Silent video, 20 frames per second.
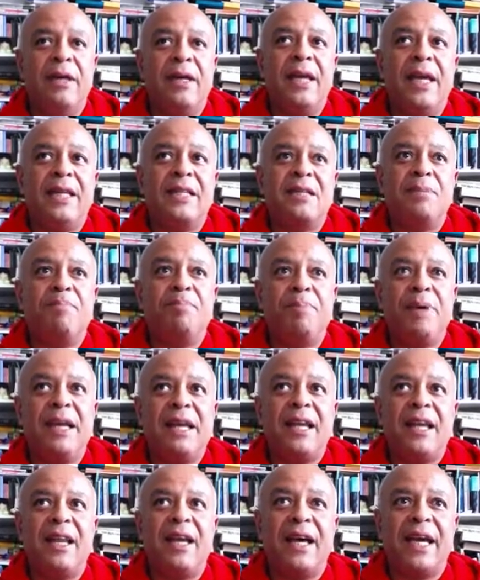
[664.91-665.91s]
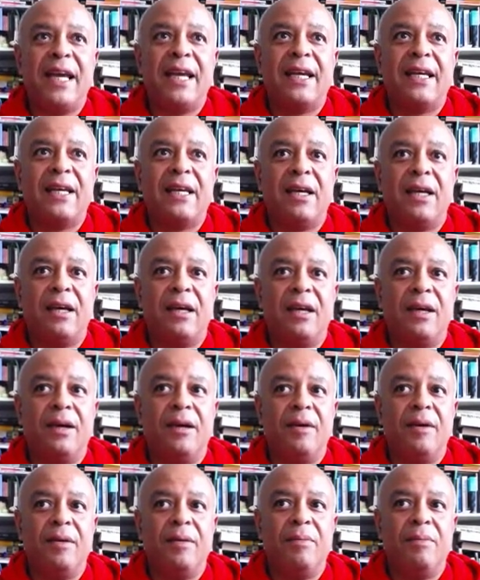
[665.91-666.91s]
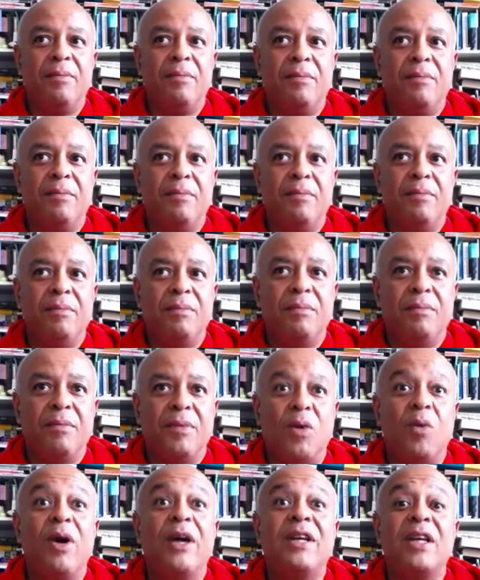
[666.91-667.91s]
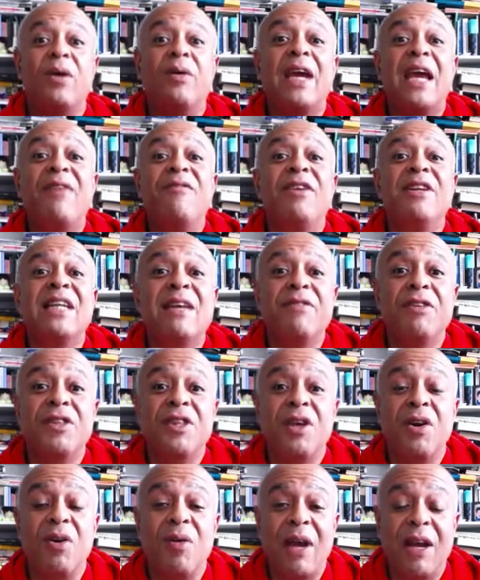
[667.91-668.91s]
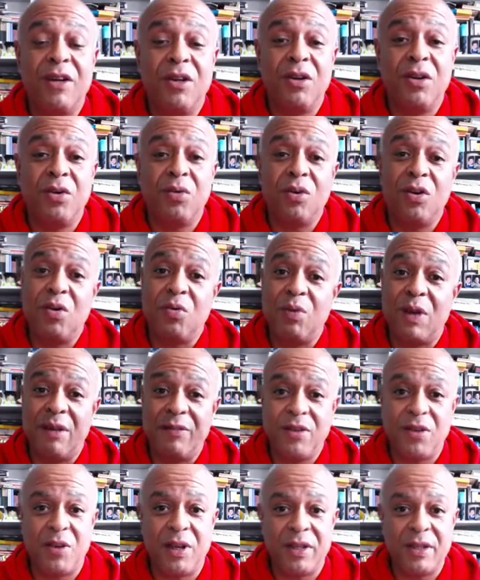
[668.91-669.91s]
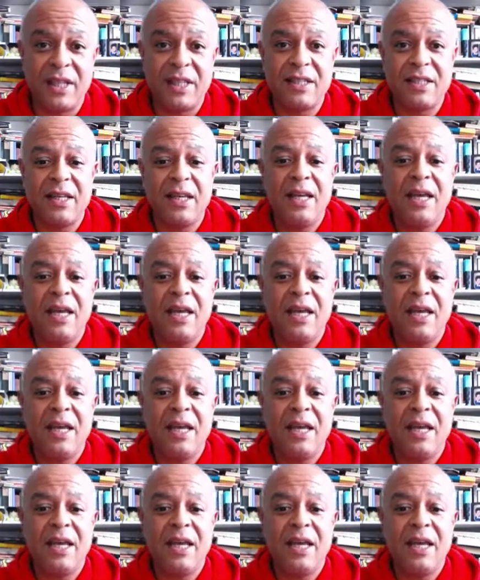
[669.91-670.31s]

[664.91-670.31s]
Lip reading: It's a bit like, Henry David Thoreau had a good way of doing this.